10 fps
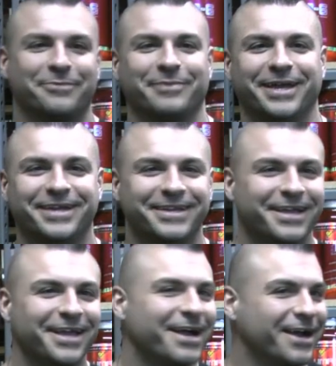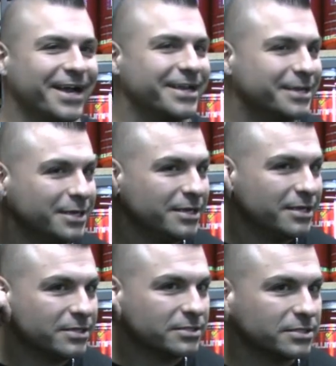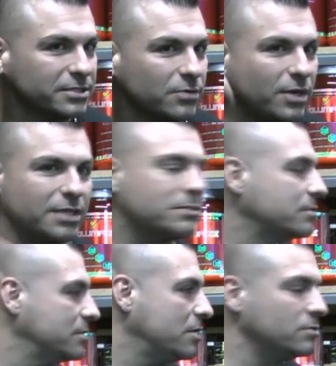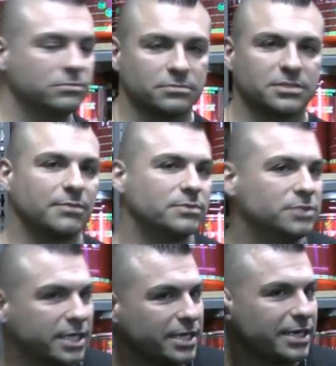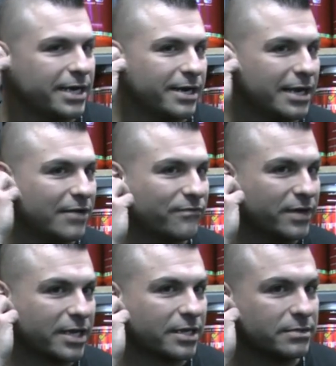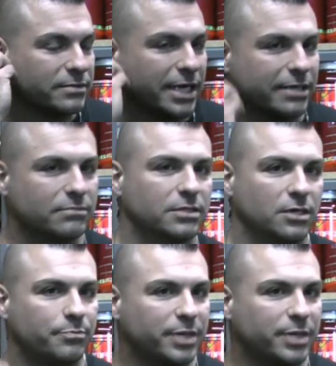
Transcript: ear, man. All right? You don't want, you know, someone looking in your ear got freaking, like, you know,